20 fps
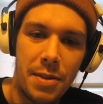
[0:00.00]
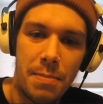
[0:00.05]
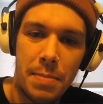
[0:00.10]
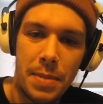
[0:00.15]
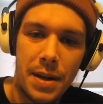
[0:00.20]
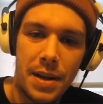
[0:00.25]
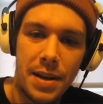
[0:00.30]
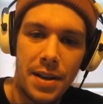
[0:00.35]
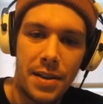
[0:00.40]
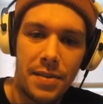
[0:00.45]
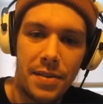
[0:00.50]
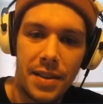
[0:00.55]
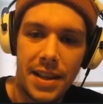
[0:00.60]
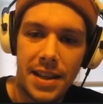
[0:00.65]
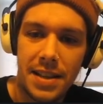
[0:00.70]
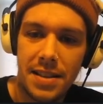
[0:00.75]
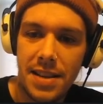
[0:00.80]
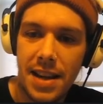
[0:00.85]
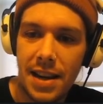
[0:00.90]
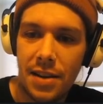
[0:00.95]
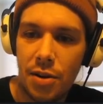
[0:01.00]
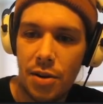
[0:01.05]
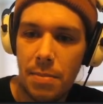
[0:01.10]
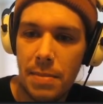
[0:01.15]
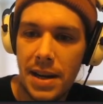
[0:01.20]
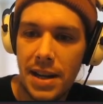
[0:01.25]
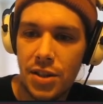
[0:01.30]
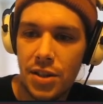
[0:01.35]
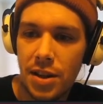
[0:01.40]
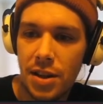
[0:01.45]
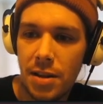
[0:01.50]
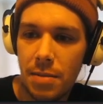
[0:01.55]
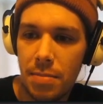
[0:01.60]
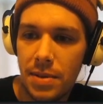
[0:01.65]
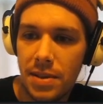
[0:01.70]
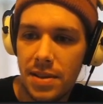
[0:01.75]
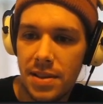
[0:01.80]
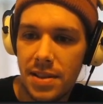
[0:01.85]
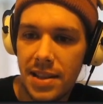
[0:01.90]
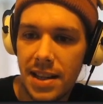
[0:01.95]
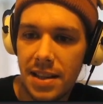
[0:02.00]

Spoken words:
the Birth against aggro matchup and